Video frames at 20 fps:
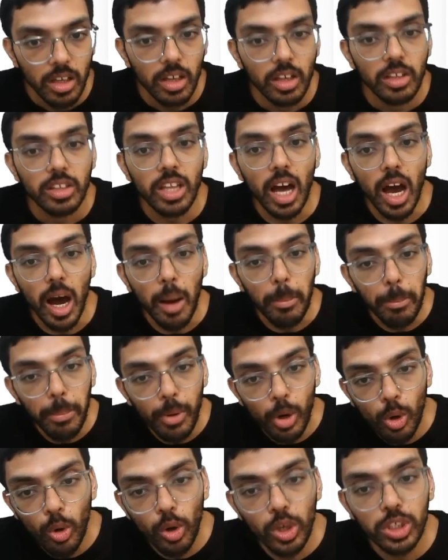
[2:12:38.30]
the
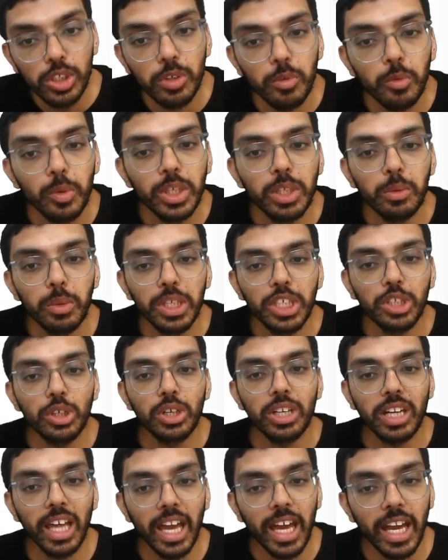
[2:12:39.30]
approach which we should
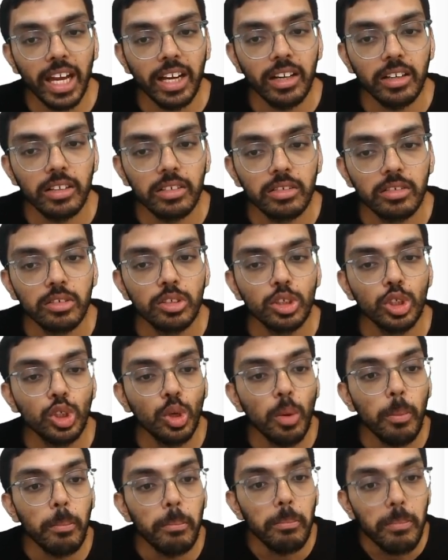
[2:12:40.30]
take to
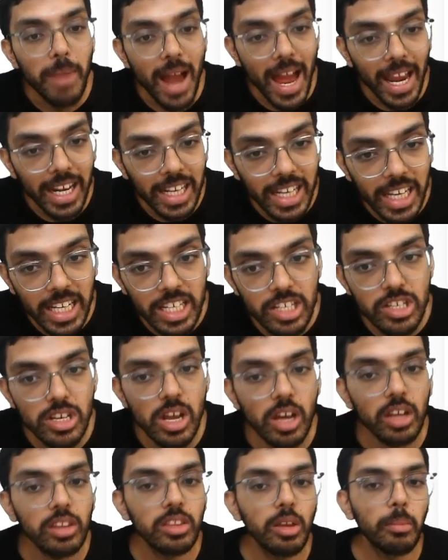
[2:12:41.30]
manage
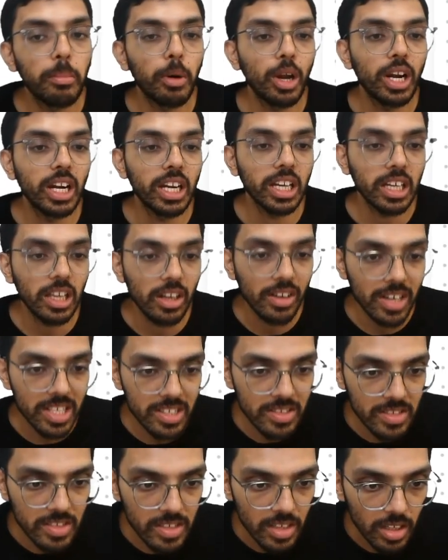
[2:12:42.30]
the political
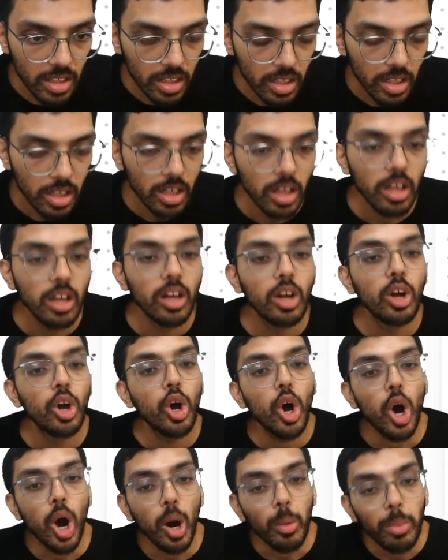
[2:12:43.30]
risk,
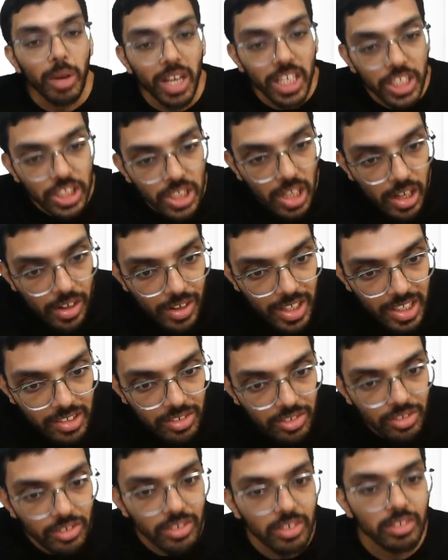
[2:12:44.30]
operational
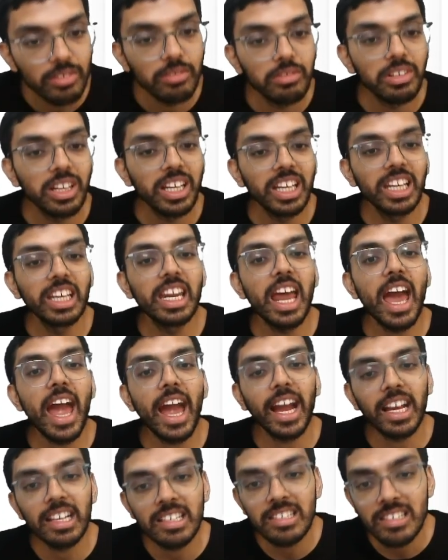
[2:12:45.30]
risk in
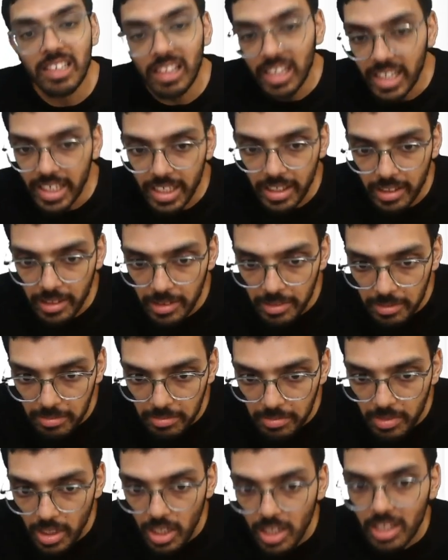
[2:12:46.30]
Excellent.
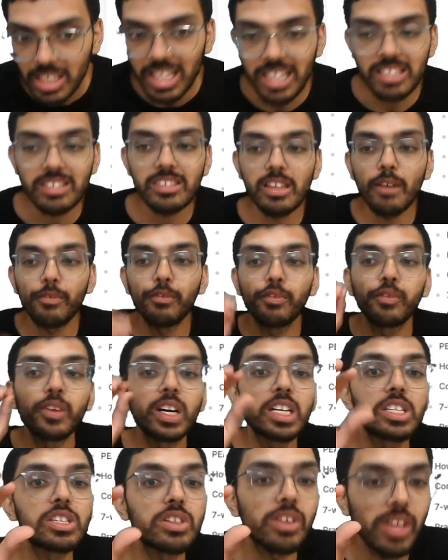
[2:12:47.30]
That's the
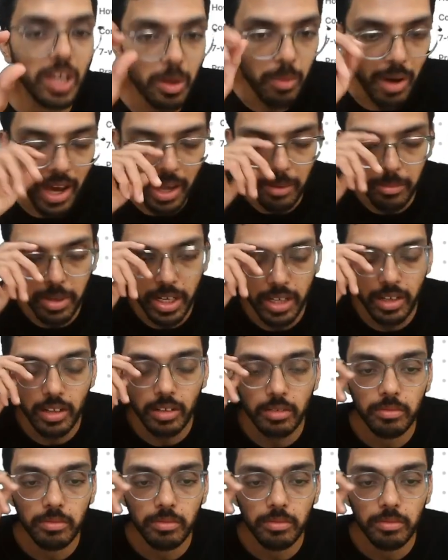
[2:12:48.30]
first requirement.